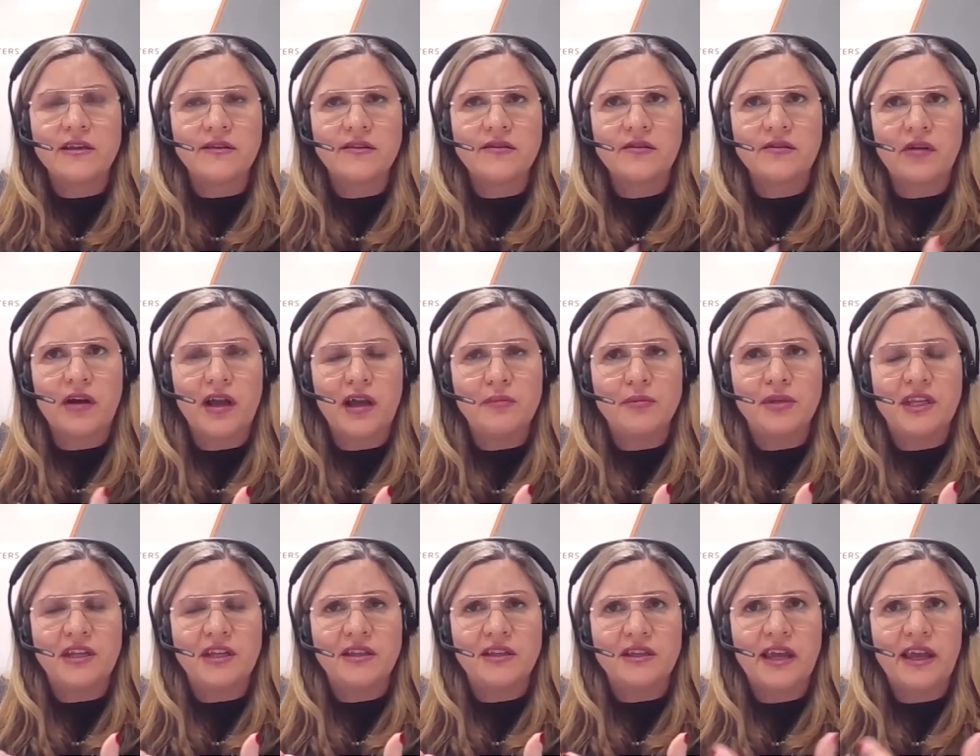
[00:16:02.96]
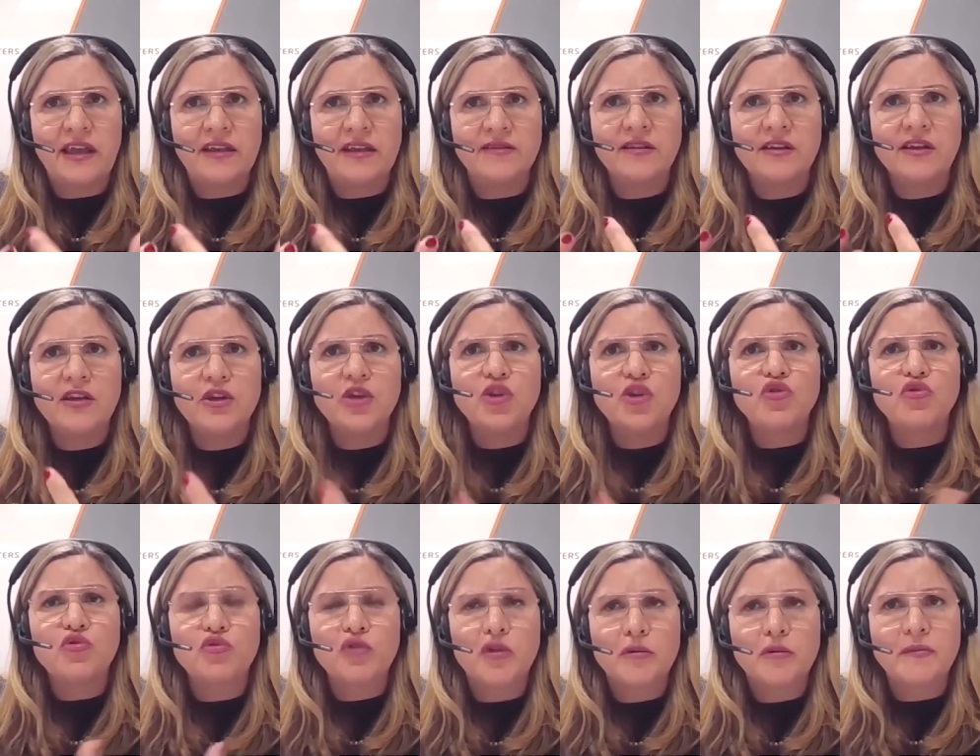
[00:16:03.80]
described it as
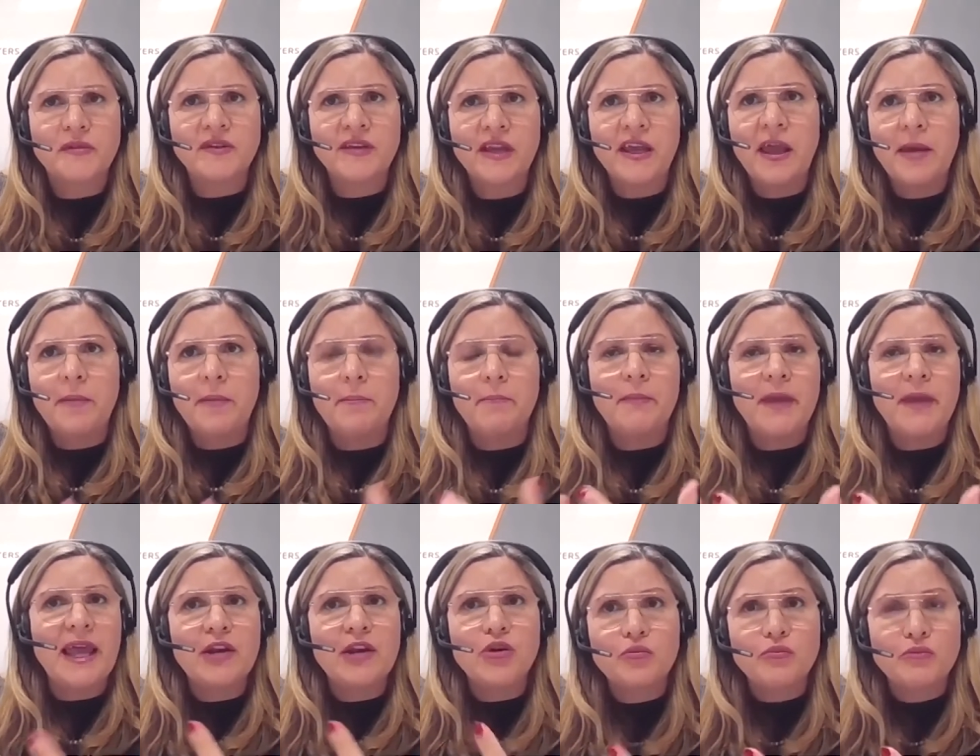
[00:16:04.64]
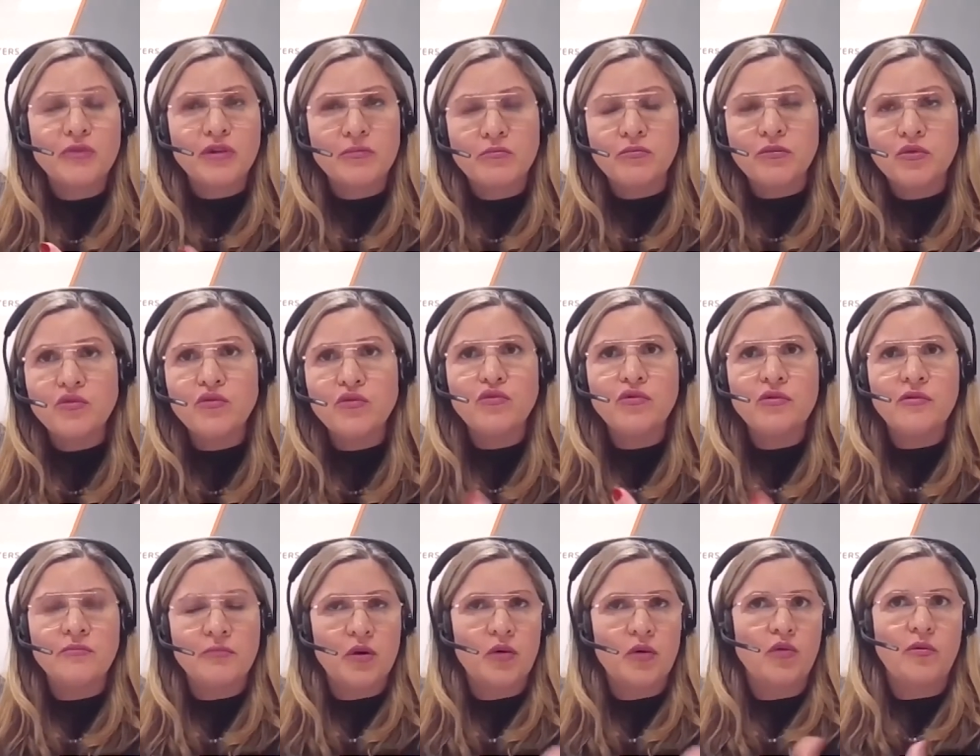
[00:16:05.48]
Europe's man on the
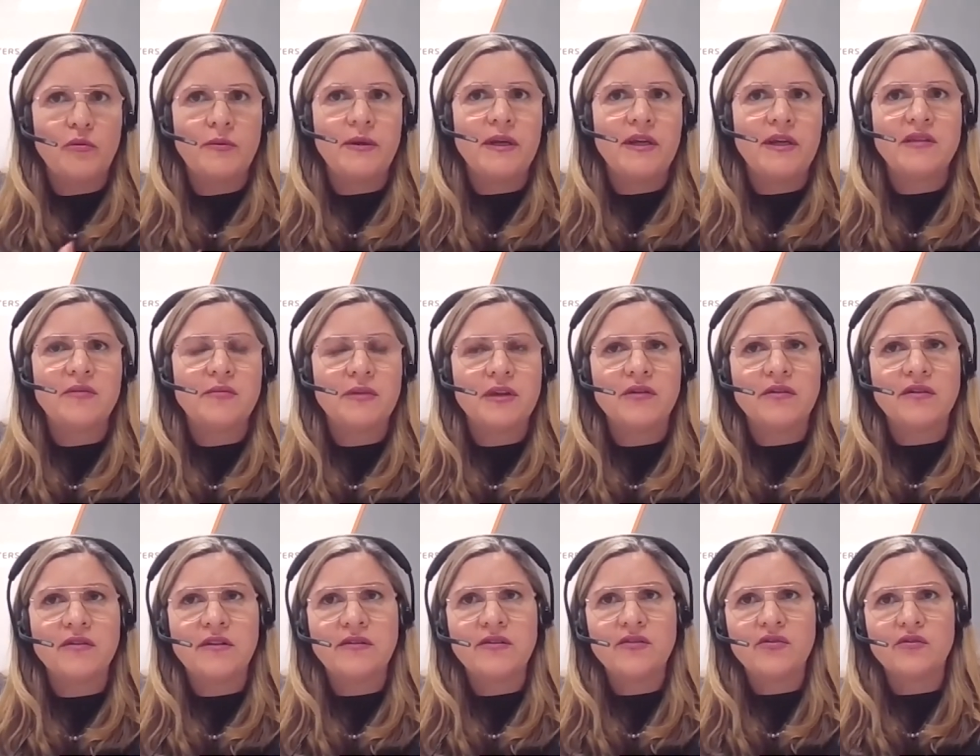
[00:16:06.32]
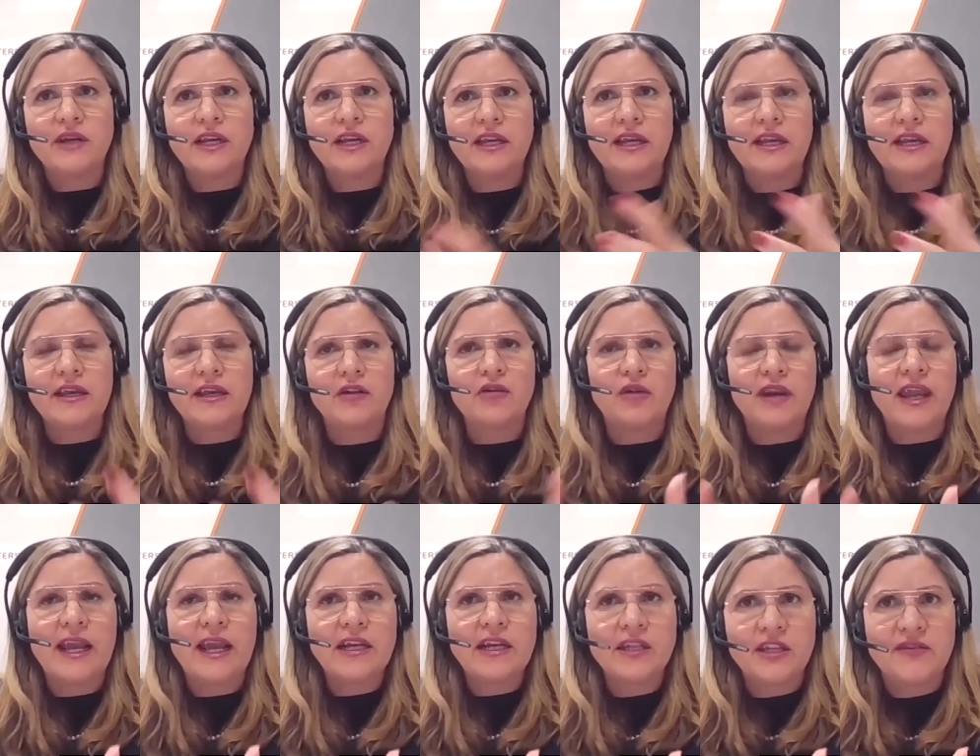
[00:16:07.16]
moon moment, because it's really a
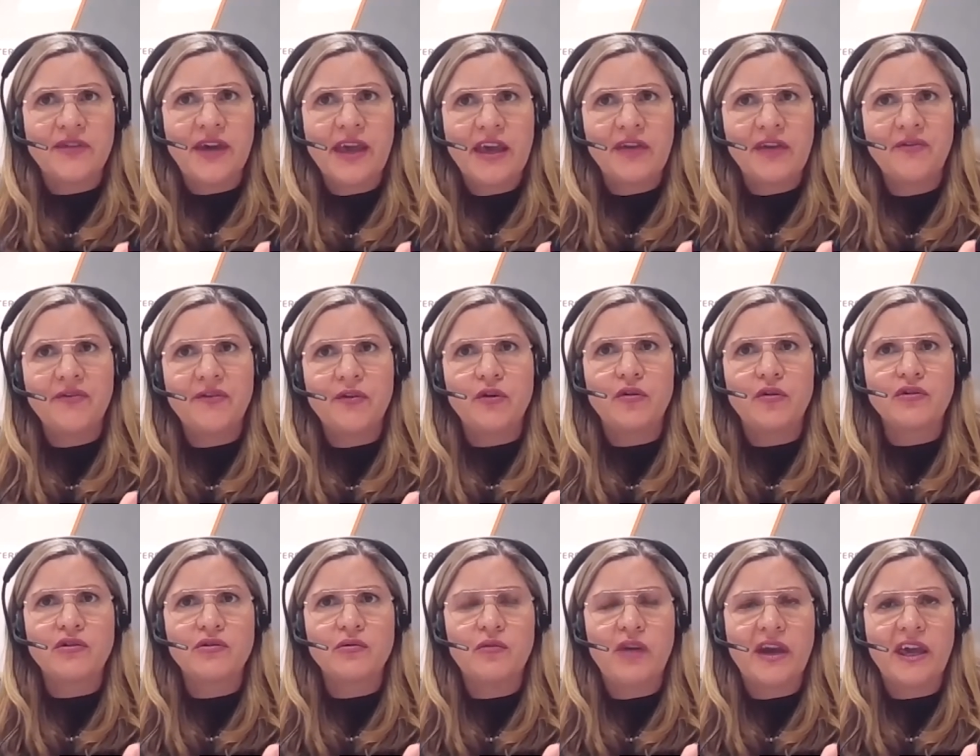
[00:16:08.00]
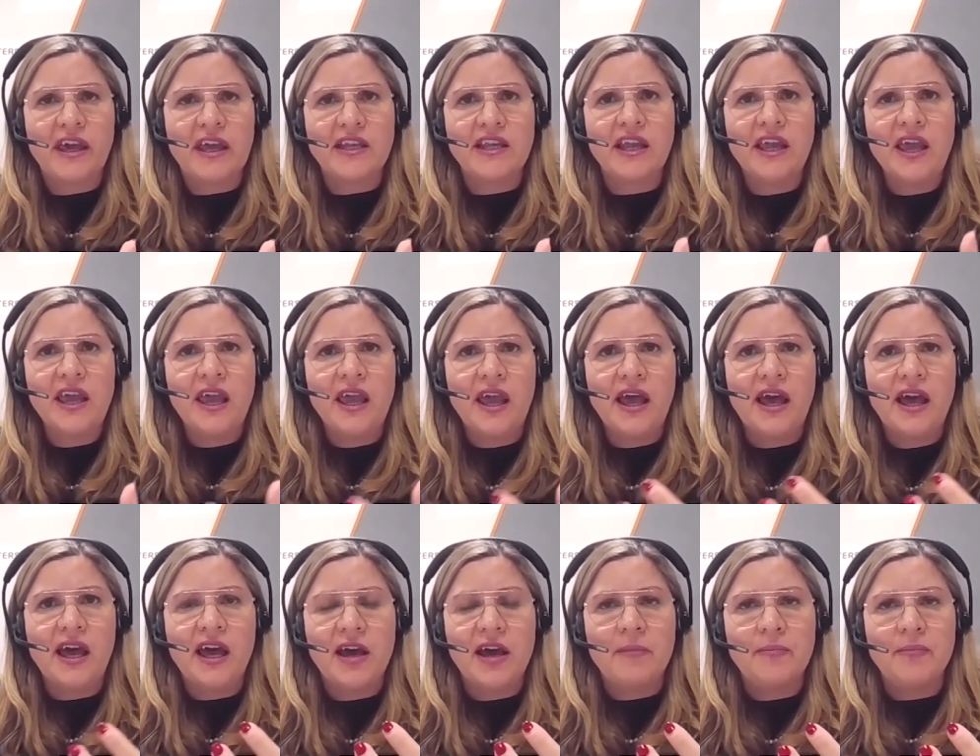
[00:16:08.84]
collective effort when
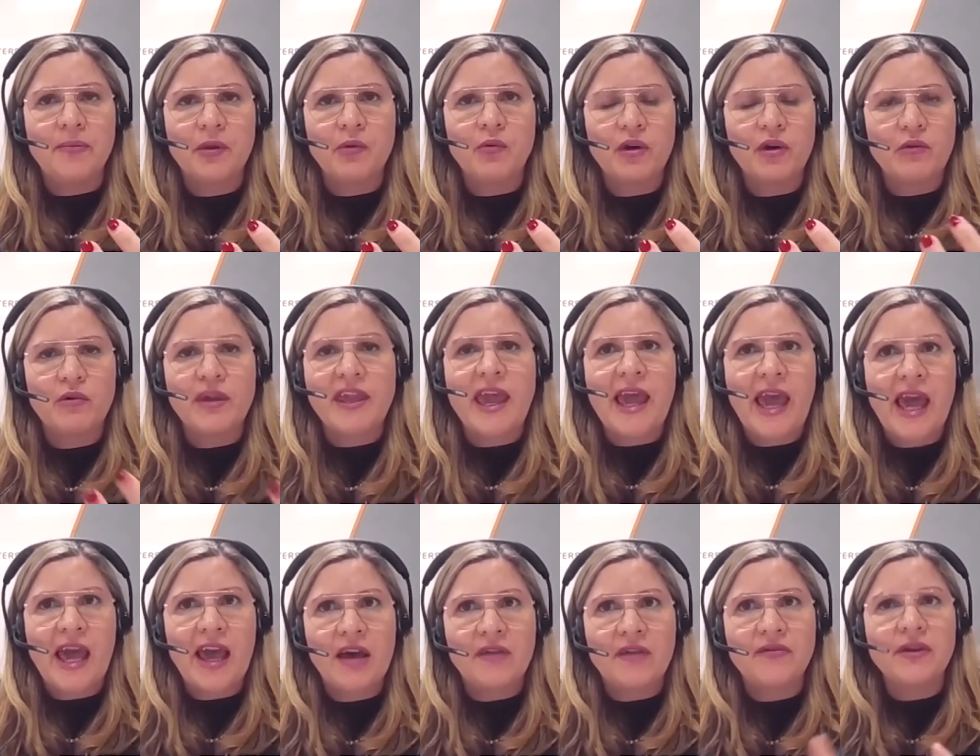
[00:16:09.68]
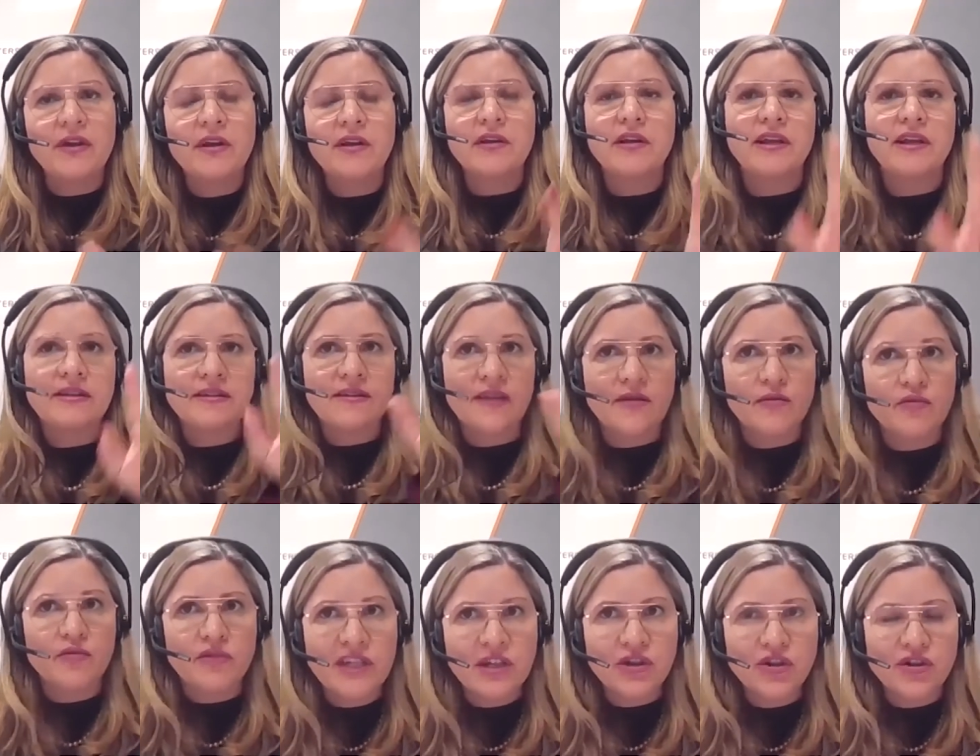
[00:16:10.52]
where we have, let's say,
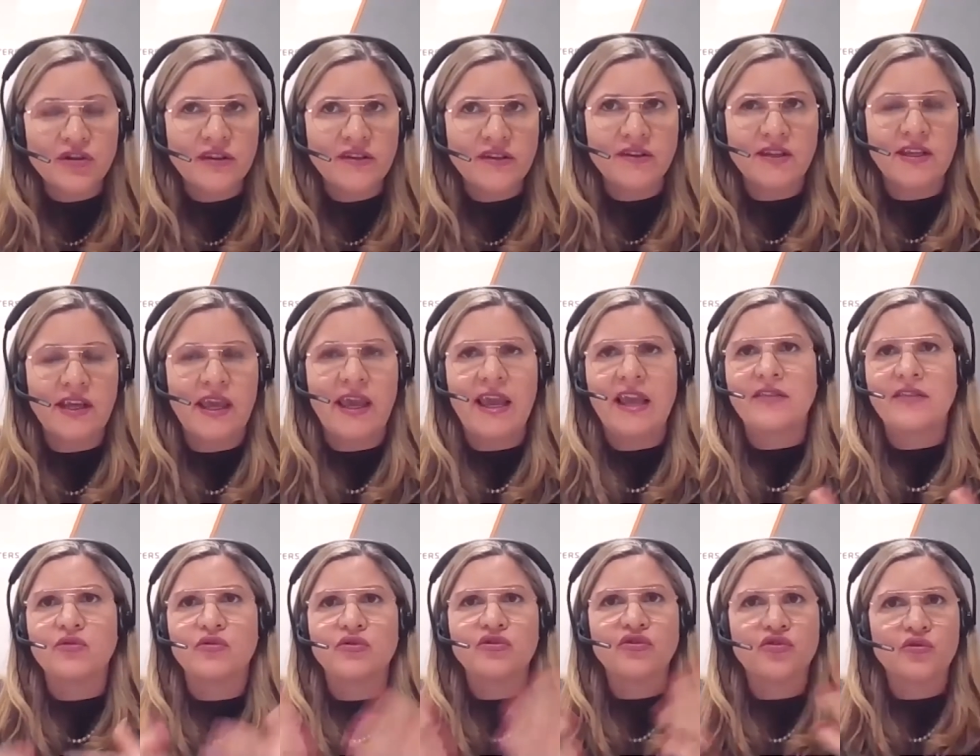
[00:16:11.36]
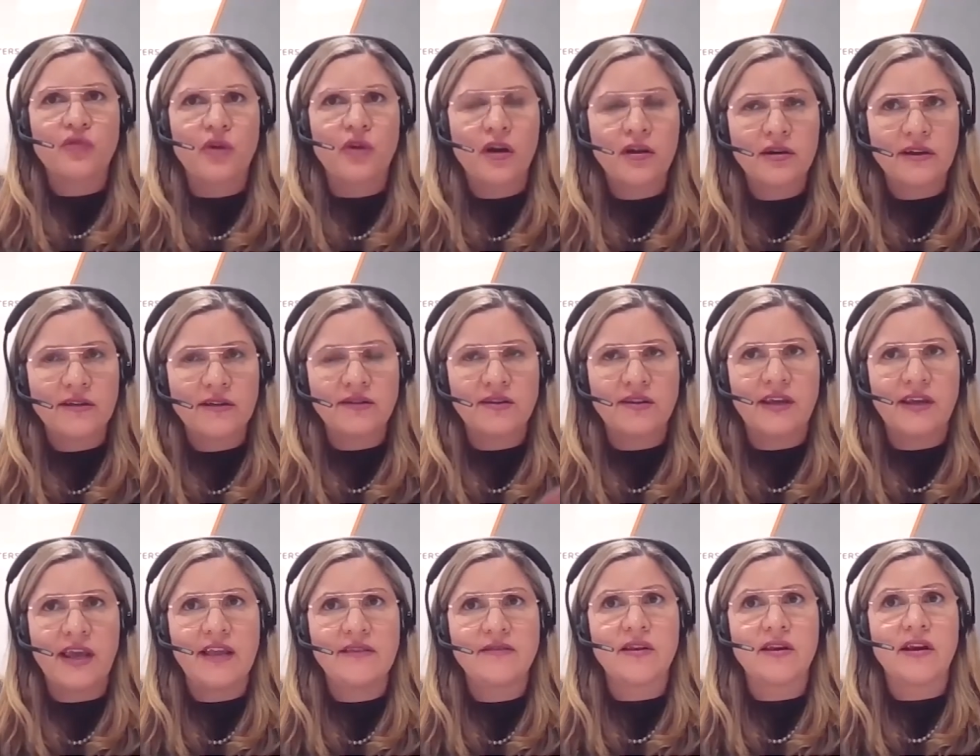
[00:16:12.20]
richer states or stronger
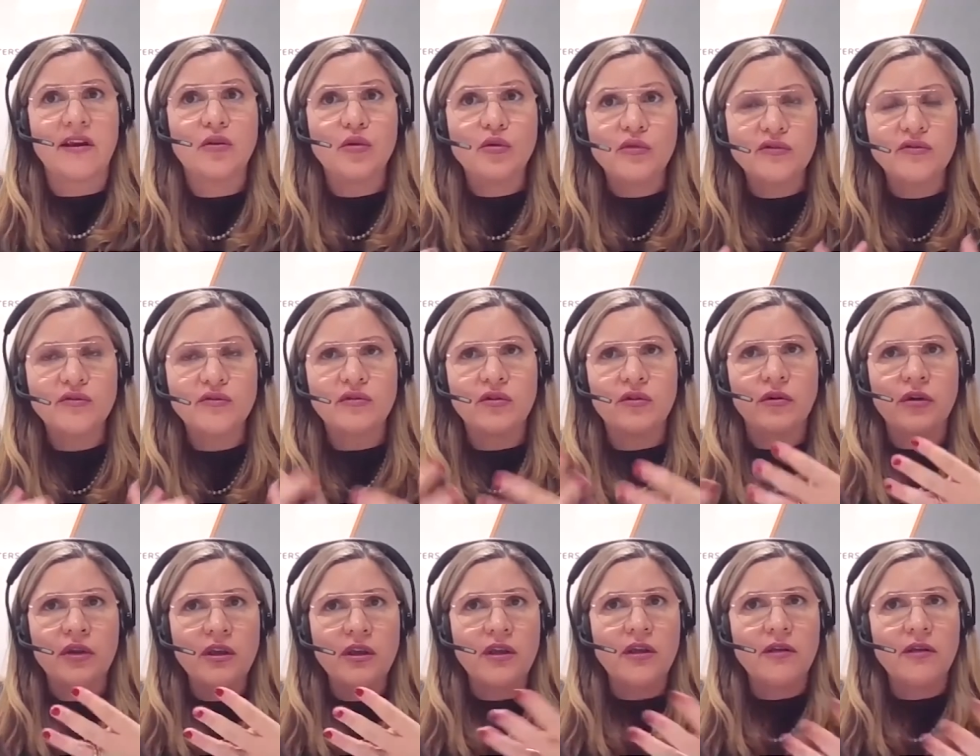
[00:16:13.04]
states that are also,